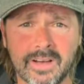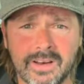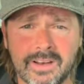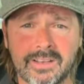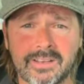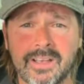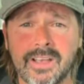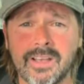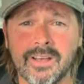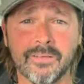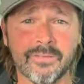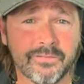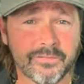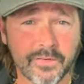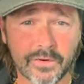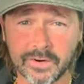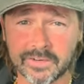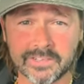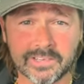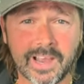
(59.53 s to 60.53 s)
it
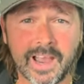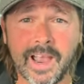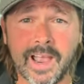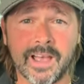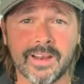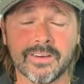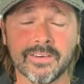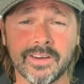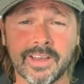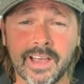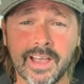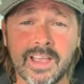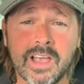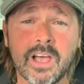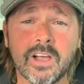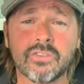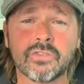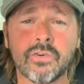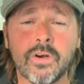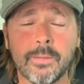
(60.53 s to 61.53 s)
firsthand, okay?
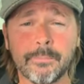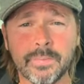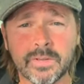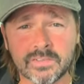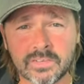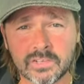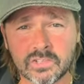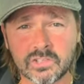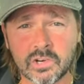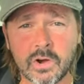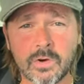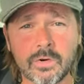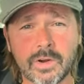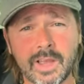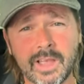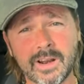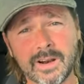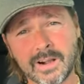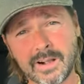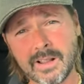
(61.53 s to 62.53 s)
Trump is a joke
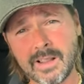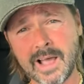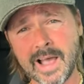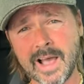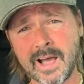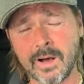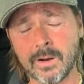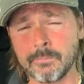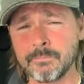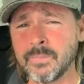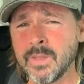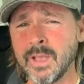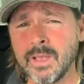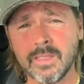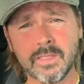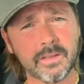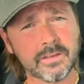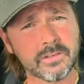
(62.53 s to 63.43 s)
and a clown. The